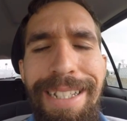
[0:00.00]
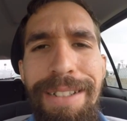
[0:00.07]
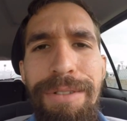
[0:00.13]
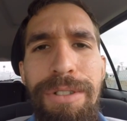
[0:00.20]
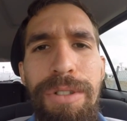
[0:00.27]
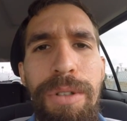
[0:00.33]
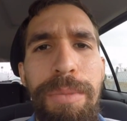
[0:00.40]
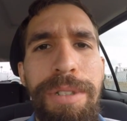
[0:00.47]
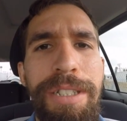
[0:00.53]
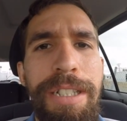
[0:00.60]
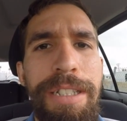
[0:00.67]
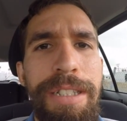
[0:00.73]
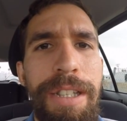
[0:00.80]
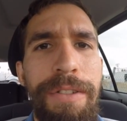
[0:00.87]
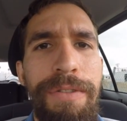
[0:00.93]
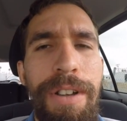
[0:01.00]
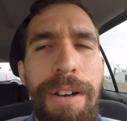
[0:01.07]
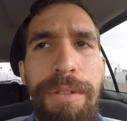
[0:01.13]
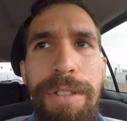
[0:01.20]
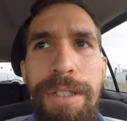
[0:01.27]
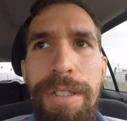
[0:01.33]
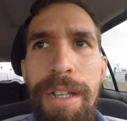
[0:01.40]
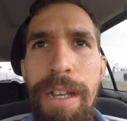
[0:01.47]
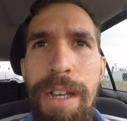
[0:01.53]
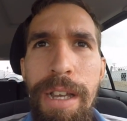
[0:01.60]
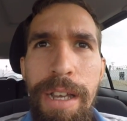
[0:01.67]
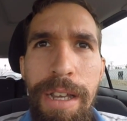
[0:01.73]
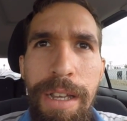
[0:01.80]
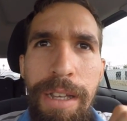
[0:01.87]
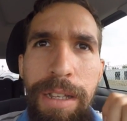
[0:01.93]
It was almost as if I was
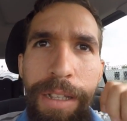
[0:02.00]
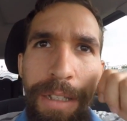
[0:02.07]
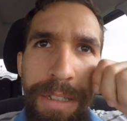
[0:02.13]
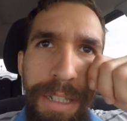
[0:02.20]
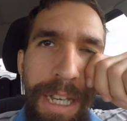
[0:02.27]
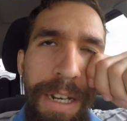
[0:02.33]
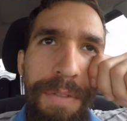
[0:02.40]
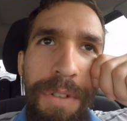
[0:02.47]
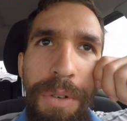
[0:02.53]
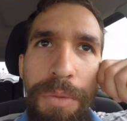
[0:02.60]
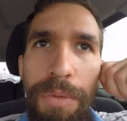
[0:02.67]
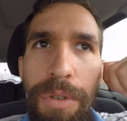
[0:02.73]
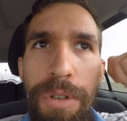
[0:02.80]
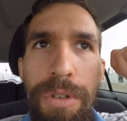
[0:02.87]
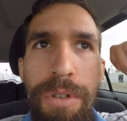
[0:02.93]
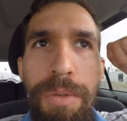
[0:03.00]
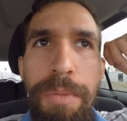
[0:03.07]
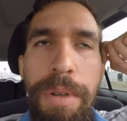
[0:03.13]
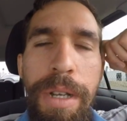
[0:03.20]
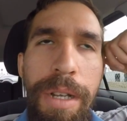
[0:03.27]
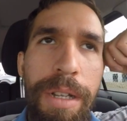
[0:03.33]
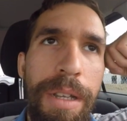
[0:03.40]
inside of a room,